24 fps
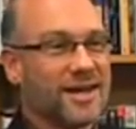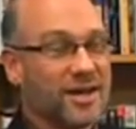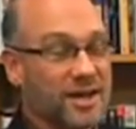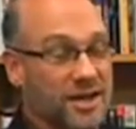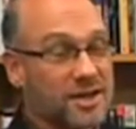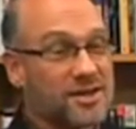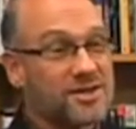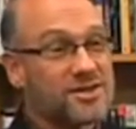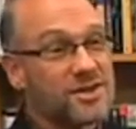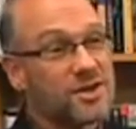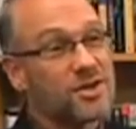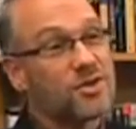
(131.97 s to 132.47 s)

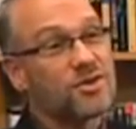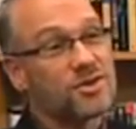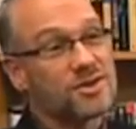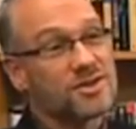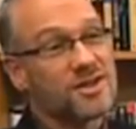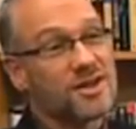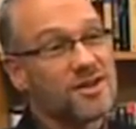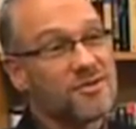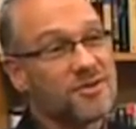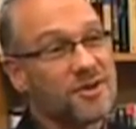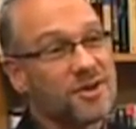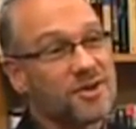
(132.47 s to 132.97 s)
consider
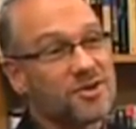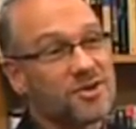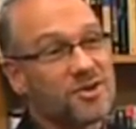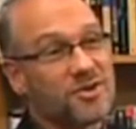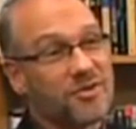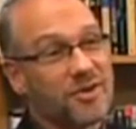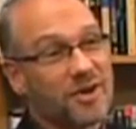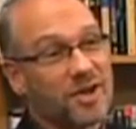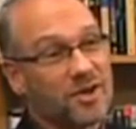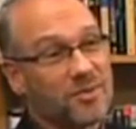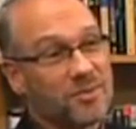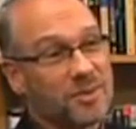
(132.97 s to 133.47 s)
yourself under
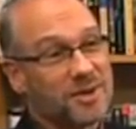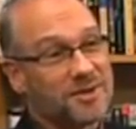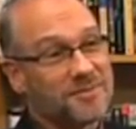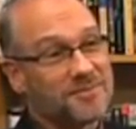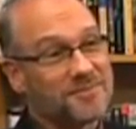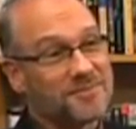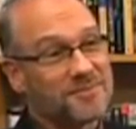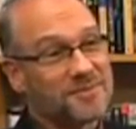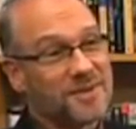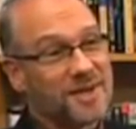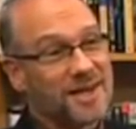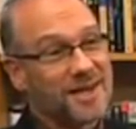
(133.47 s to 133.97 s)
development."
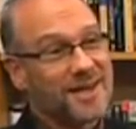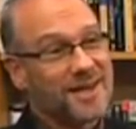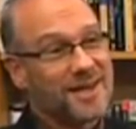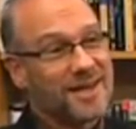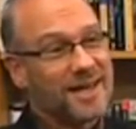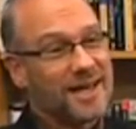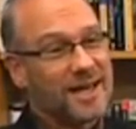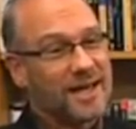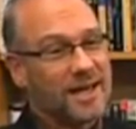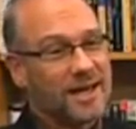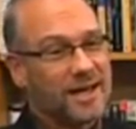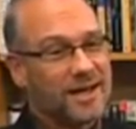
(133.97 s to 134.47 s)

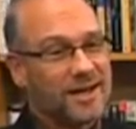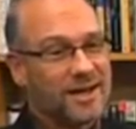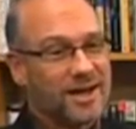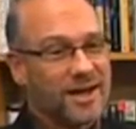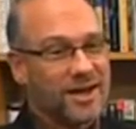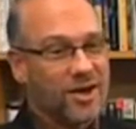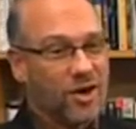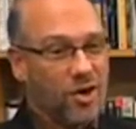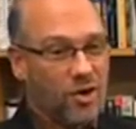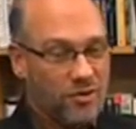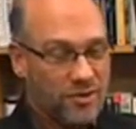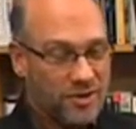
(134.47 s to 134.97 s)
And
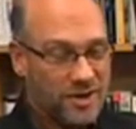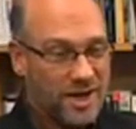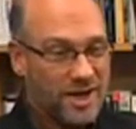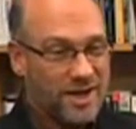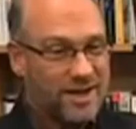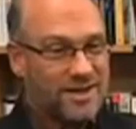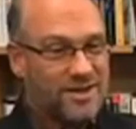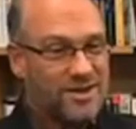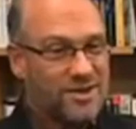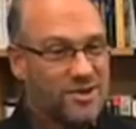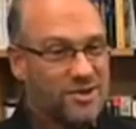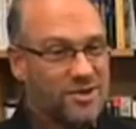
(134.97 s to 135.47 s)
I
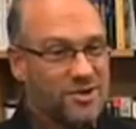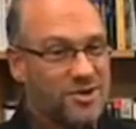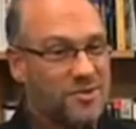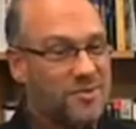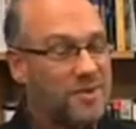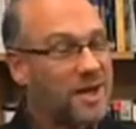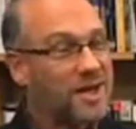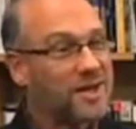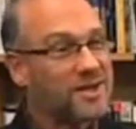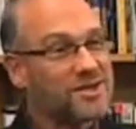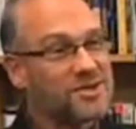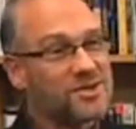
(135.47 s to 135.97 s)
overnighted her the
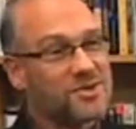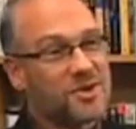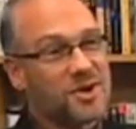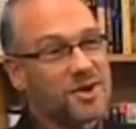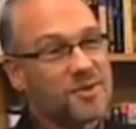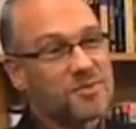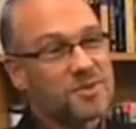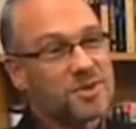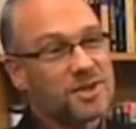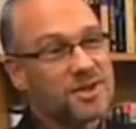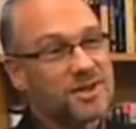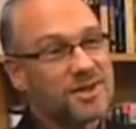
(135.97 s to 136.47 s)

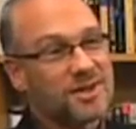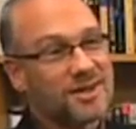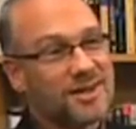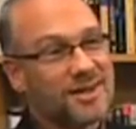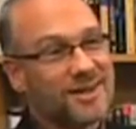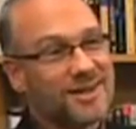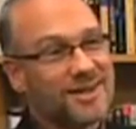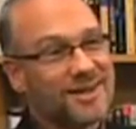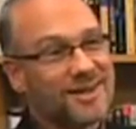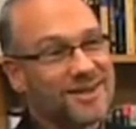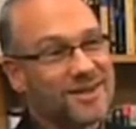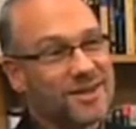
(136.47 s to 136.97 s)
manuscript,
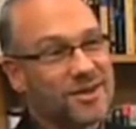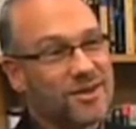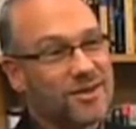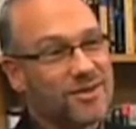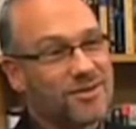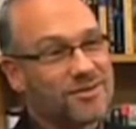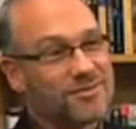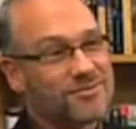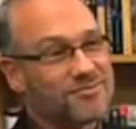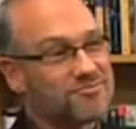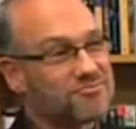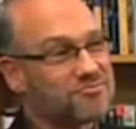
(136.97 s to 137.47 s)

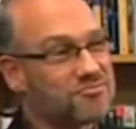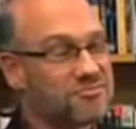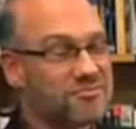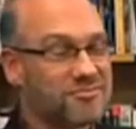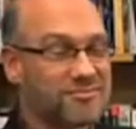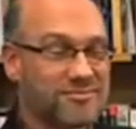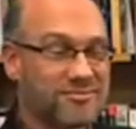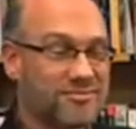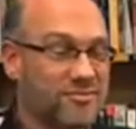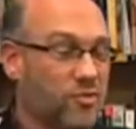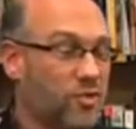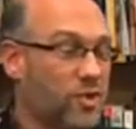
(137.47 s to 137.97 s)
and
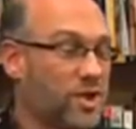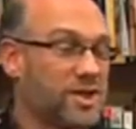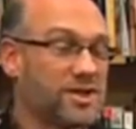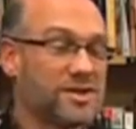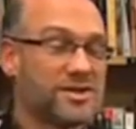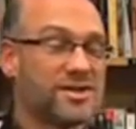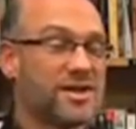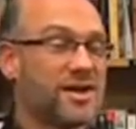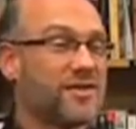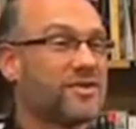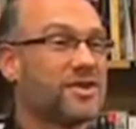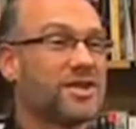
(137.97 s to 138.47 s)
within
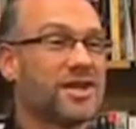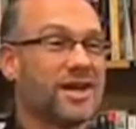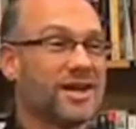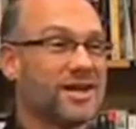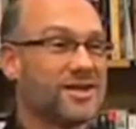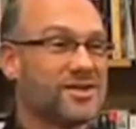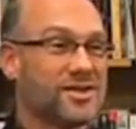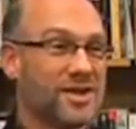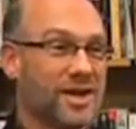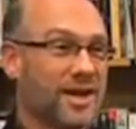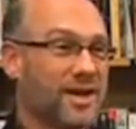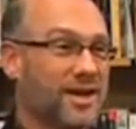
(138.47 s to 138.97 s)
7
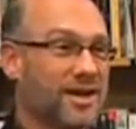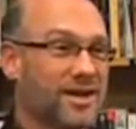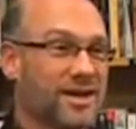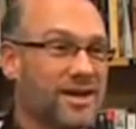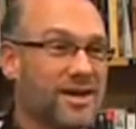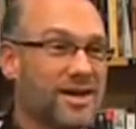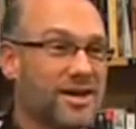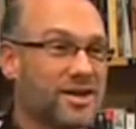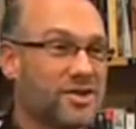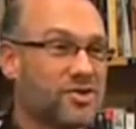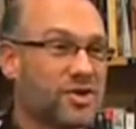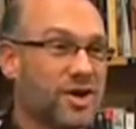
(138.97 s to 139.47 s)
days I had a
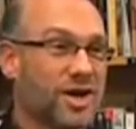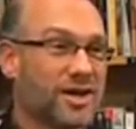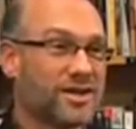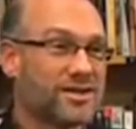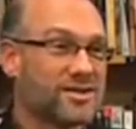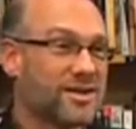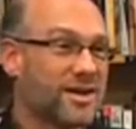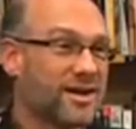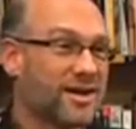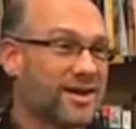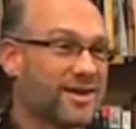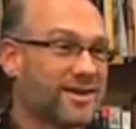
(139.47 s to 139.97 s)
contract
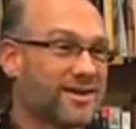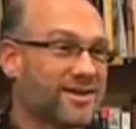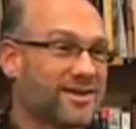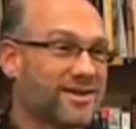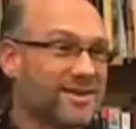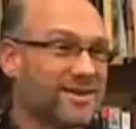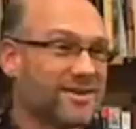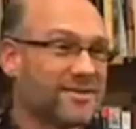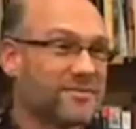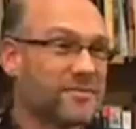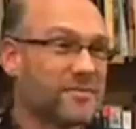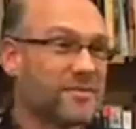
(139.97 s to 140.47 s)
signed
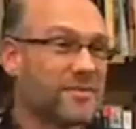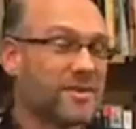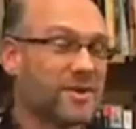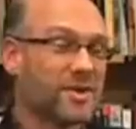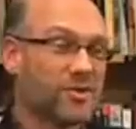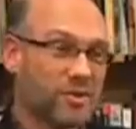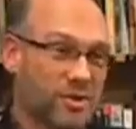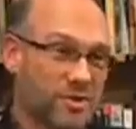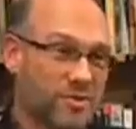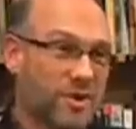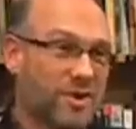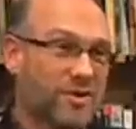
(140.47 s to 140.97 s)

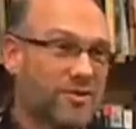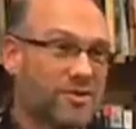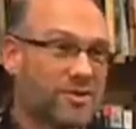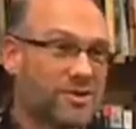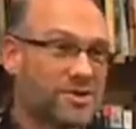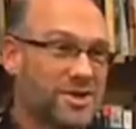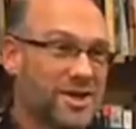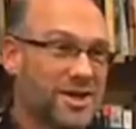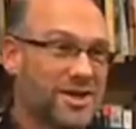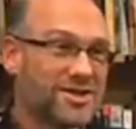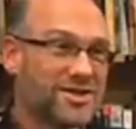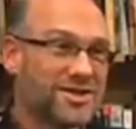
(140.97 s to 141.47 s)
with my
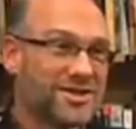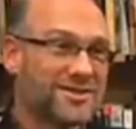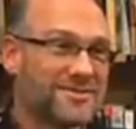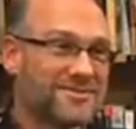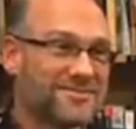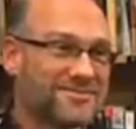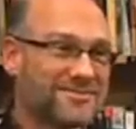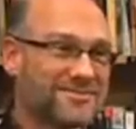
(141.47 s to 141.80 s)
first agent.